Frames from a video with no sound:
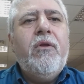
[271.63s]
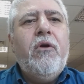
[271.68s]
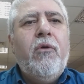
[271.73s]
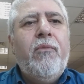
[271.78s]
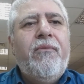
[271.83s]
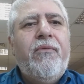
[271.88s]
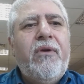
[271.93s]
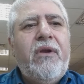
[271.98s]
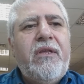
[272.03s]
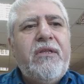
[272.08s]

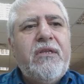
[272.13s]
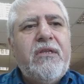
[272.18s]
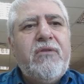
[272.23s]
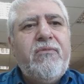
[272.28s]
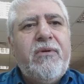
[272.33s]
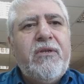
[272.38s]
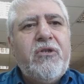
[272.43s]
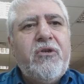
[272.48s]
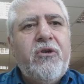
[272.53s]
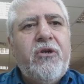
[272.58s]
Hopefully
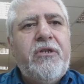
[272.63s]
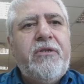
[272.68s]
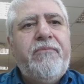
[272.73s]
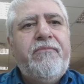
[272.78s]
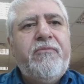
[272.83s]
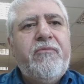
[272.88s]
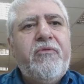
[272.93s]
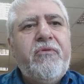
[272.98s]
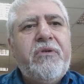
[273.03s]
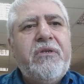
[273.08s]
this was good
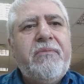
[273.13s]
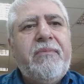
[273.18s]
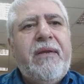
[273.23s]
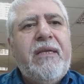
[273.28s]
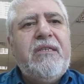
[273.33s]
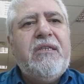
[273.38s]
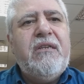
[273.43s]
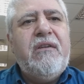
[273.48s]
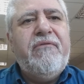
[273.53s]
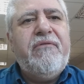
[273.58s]
to
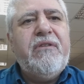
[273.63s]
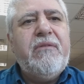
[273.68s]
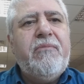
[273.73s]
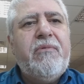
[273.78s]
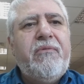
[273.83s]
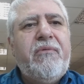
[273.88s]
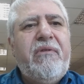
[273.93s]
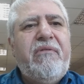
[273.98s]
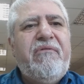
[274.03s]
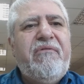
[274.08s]
explain the difference
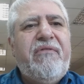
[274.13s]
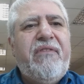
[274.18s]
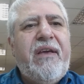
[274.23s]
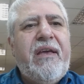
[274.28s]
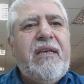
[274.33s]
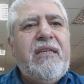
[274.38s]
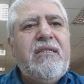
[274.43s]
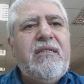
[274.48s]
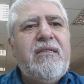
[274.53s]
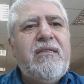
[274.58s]
between
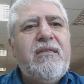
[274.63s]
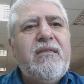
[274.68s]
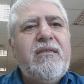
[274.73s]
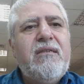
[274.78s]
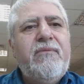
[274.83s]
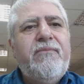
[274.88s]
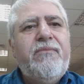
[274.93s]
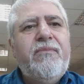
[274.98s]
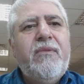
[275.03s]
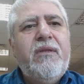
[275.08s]
phase,
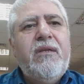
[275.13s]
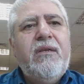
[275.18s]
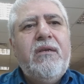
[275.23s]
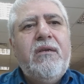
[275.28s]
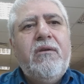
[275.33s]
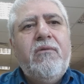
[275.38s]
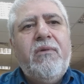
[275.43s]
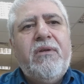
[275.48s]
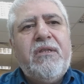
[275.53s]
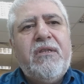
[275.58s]

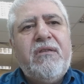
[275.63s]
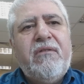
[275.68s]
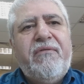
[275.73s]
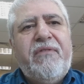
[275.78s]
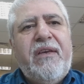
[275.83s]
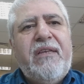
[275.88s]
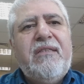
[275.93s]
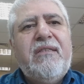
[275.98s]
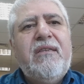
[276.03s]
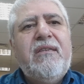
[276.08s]
what is a
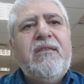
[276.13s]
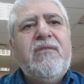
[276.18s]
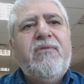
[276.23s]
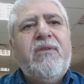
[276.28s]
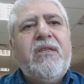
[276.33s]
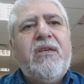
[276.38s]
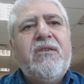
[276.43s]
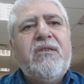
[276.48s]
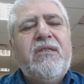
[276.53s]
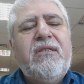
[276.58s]
phases,
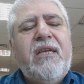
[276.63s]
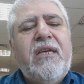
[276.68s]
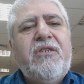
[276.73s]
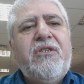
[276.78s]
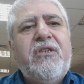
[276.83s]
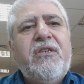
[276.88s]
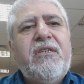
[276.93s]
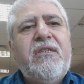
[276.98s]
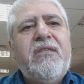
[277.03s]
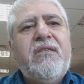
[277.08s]
what are
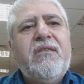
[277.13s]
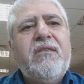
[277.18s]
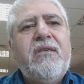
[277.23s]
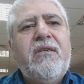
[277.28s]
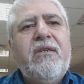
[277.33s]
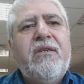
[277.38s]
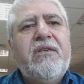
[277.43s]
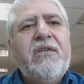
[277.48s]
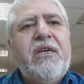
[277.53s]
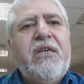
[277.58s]
stages,
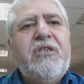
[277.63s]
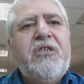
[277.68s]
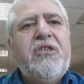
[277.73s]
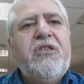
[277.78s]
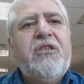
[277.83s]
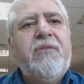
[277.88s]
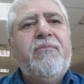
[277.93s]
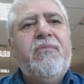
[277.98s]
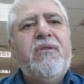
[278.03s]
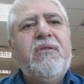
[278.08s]
and the
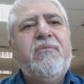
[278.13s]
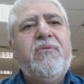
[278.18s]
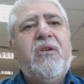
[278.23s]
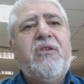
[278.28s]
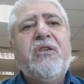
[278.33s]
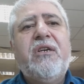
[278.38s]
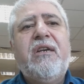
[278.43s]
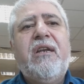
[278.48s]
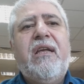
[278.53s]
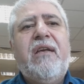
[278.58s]
relationship with the
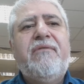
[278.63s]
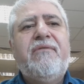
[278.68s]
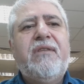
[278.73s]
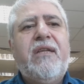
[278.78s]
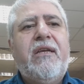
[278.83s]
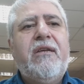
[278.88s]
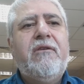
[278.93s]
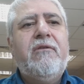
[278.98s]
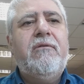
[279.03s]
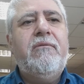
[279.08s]
project life
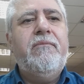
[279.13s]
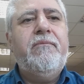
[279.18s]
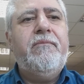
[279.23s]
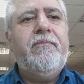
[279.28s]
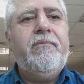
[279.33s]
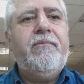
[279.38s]
cycle.